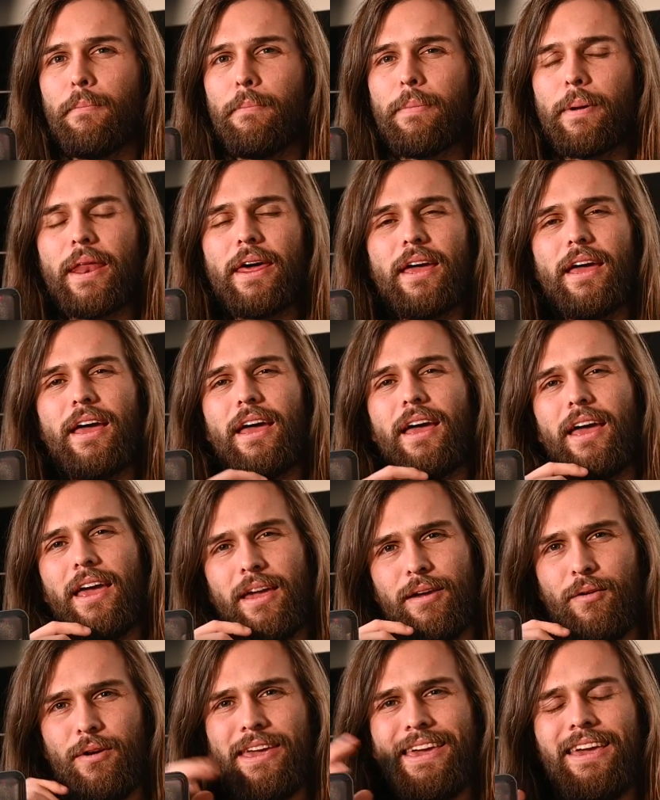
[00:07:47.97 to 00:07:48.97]
But
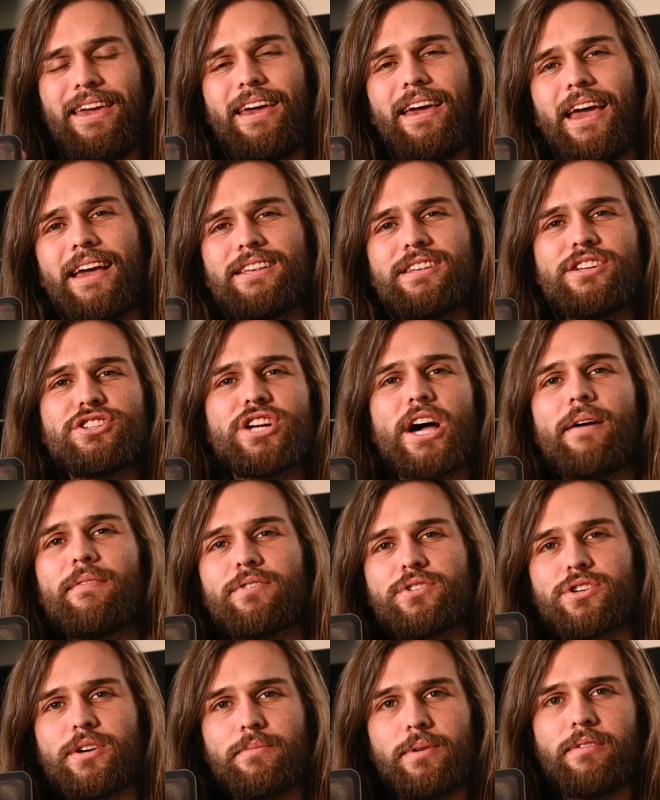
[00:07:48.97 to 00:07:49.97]
as a
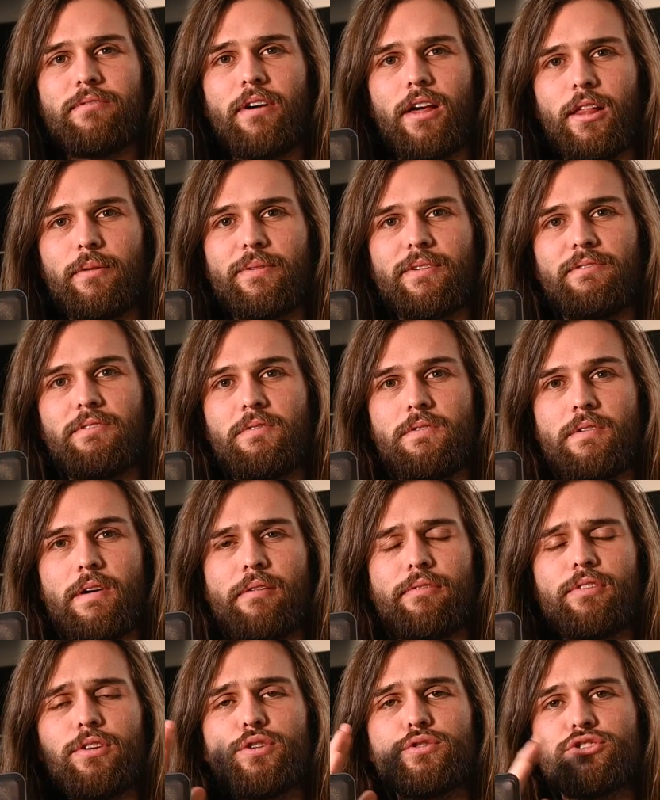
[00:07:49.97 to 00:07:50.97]
JavaScript developer, if you've
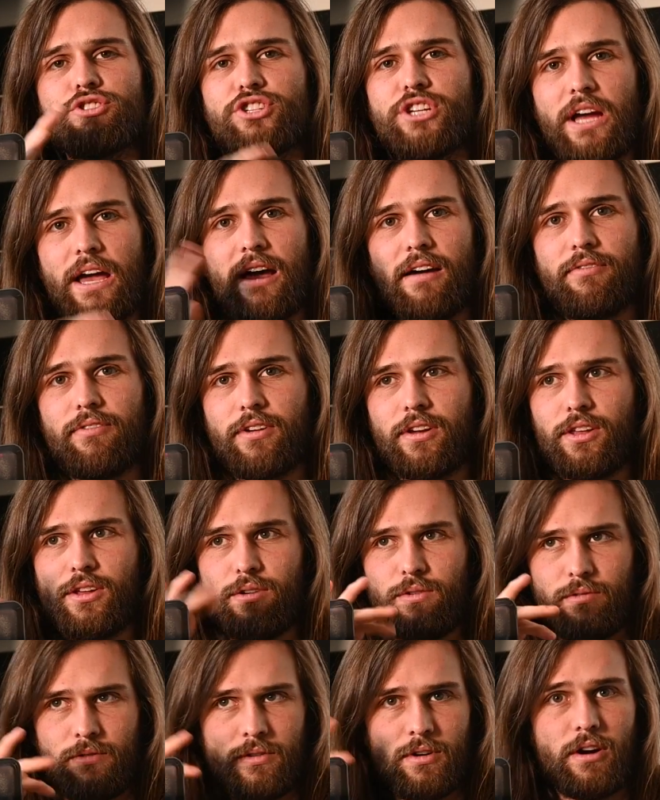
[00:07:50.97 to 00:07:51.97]
ever used Java and
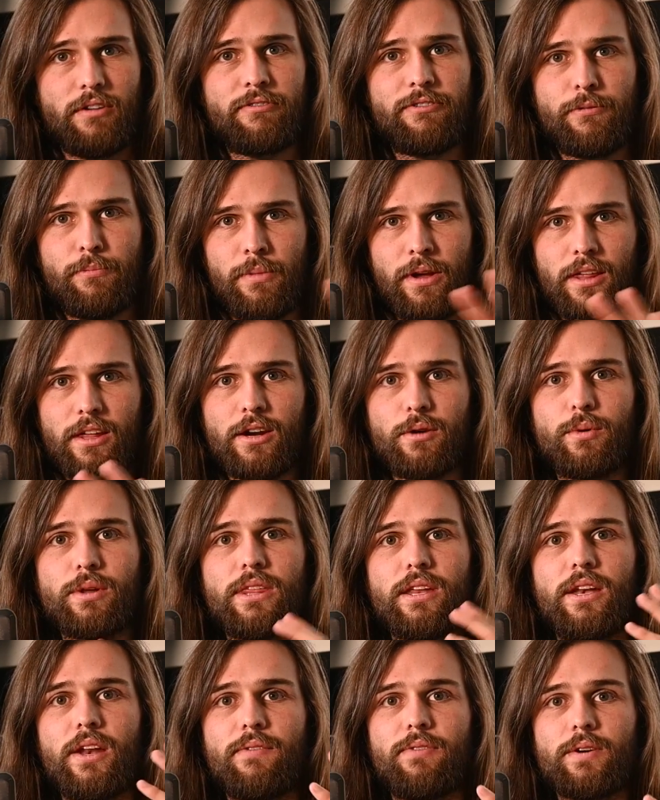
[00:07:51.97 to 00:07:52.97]
you are familiar with
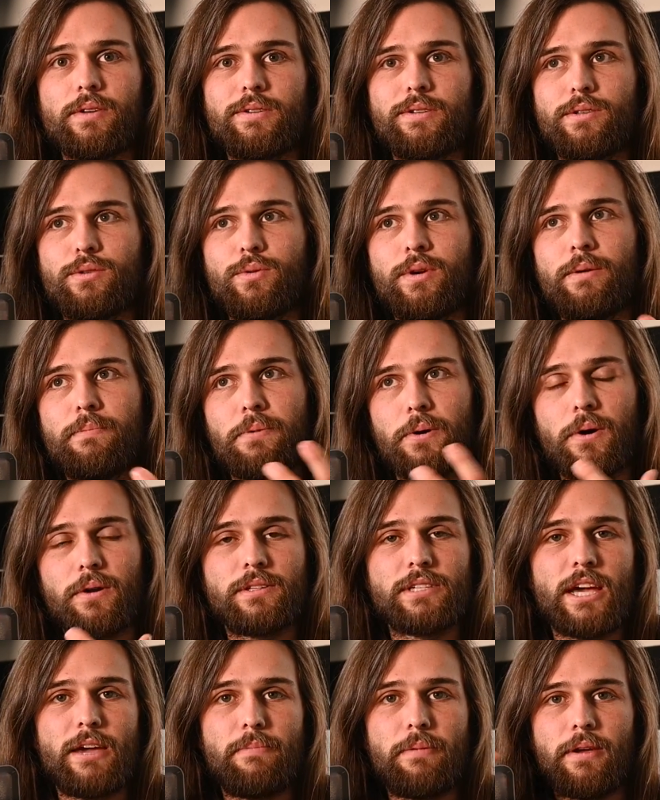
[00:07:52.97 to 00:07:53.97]
the difference between
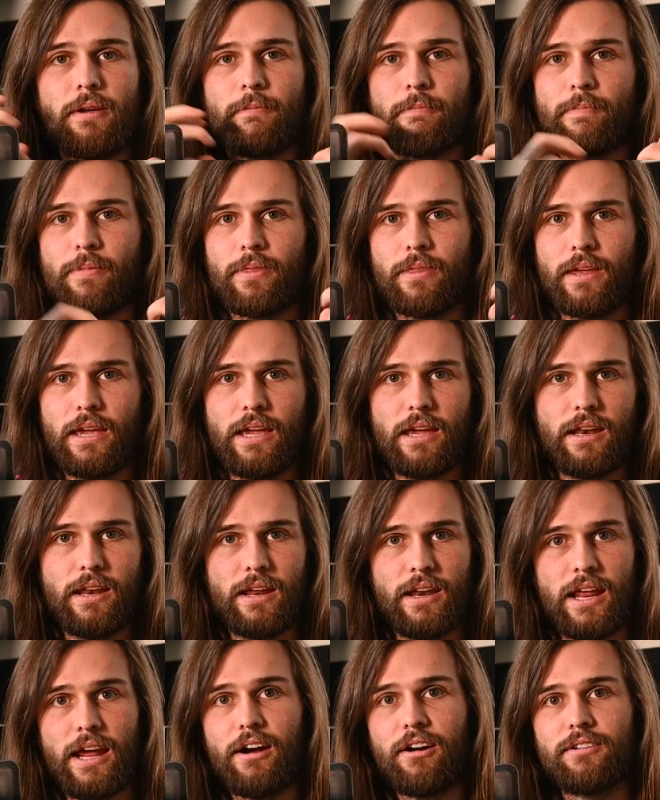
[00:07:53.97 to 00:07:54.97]
prototyping and
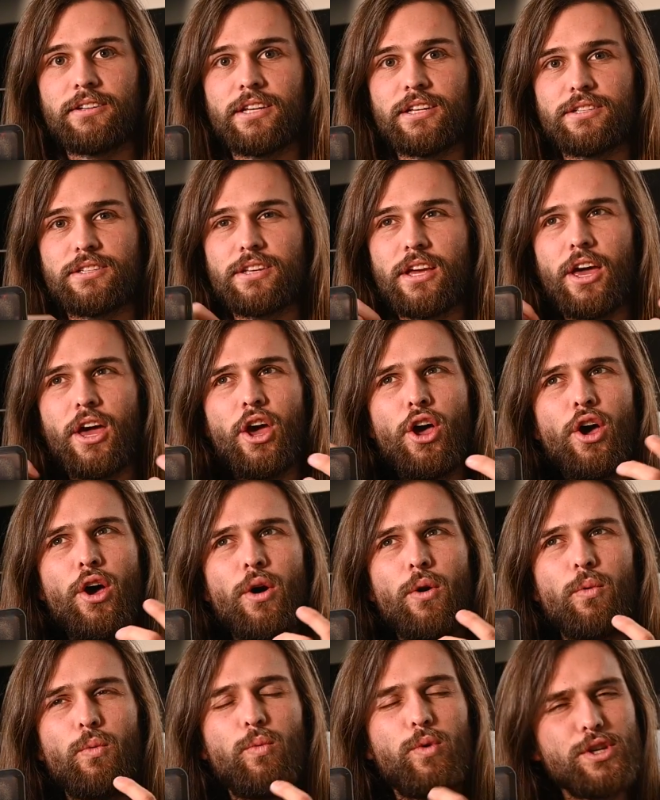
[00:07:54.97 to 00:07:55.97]
inheritance,
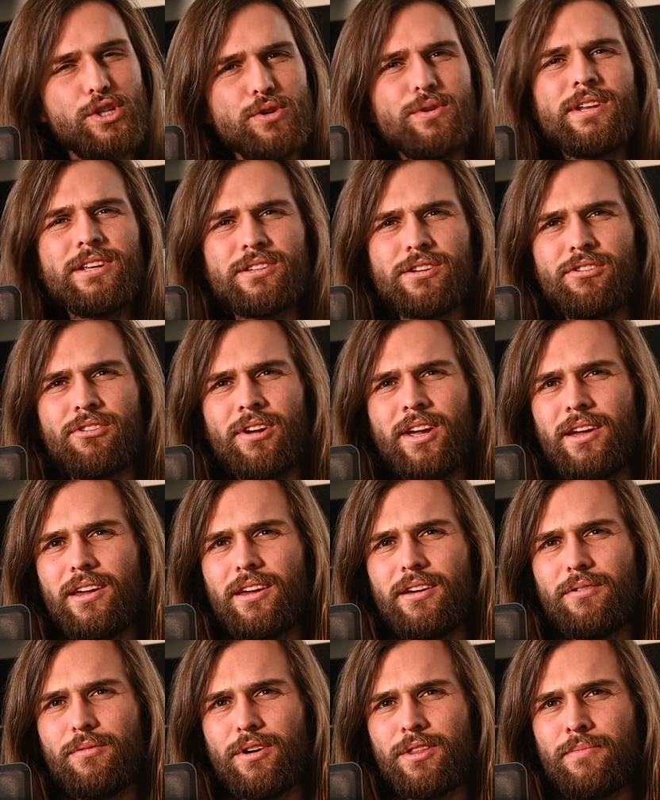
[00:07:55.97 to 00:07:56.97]
would you
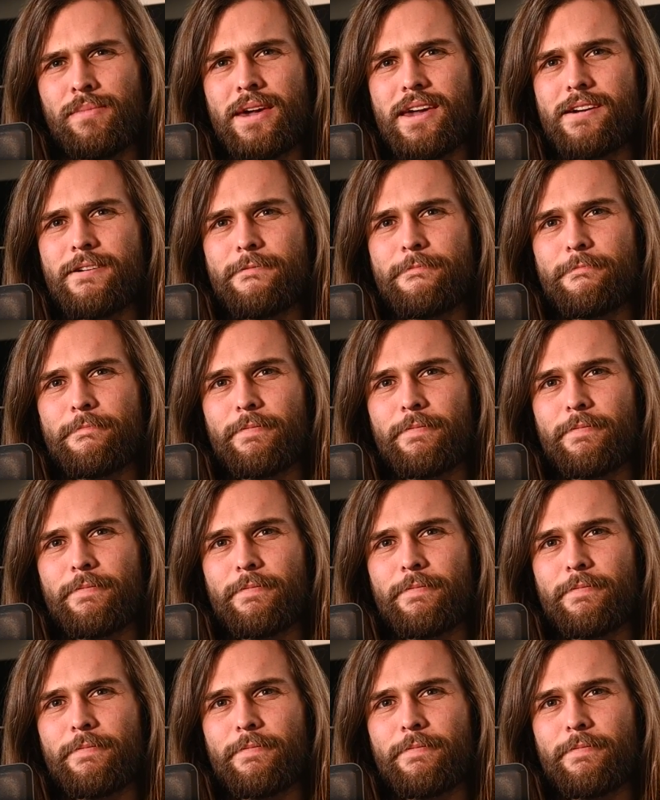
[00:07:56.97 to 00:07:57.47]
disagree with me?